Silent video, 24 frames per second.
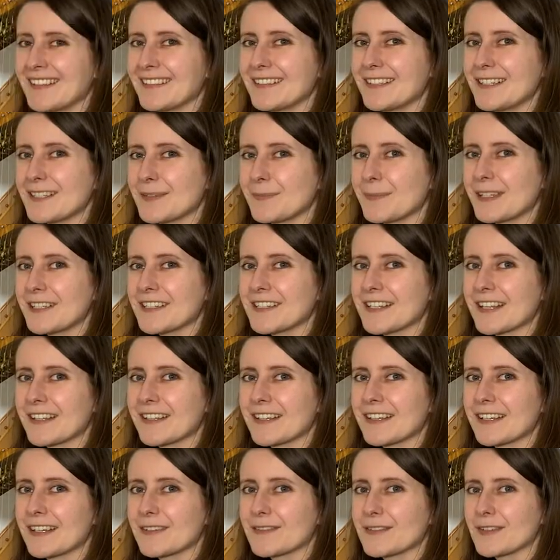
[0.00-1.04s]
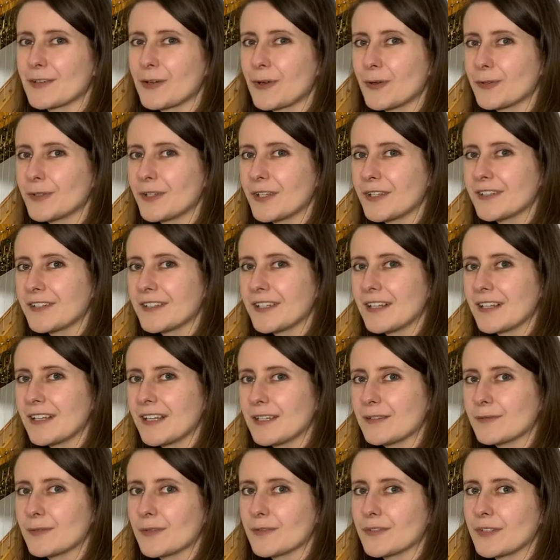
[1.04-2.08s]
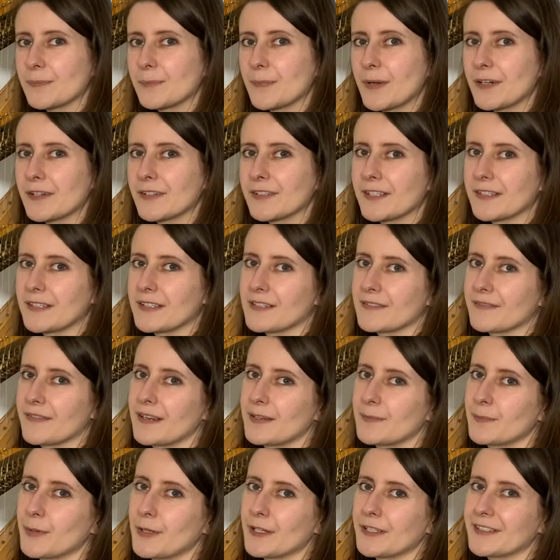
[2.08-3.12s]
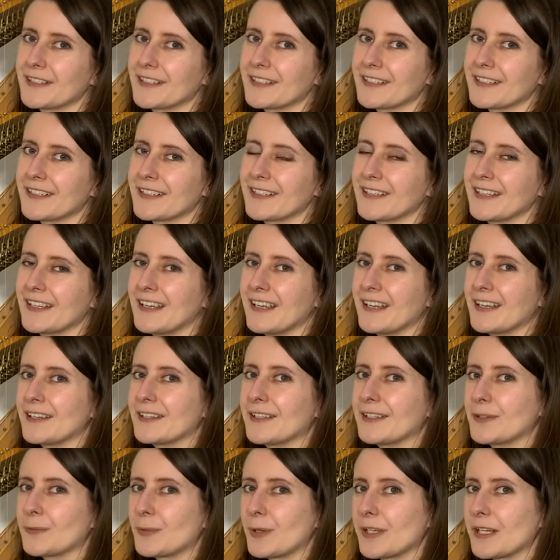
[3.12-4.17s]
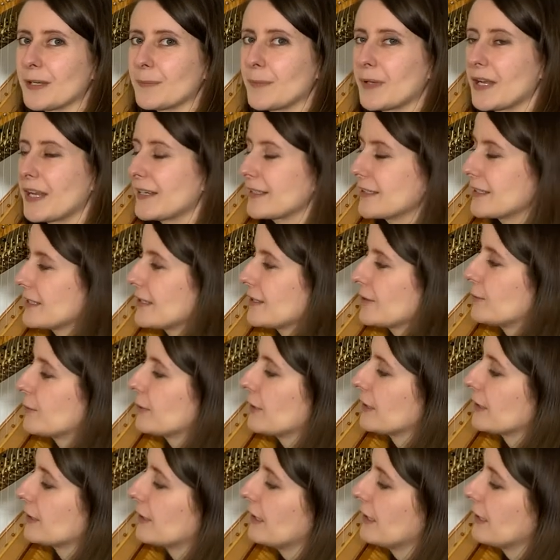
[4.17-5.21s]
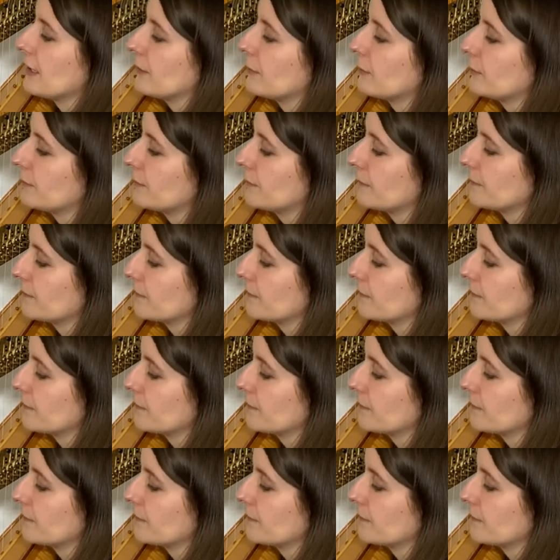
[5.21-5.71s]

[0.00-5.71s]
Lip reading: This means that they have shortened the length of the part that is vibrating, and when I pluck this string now,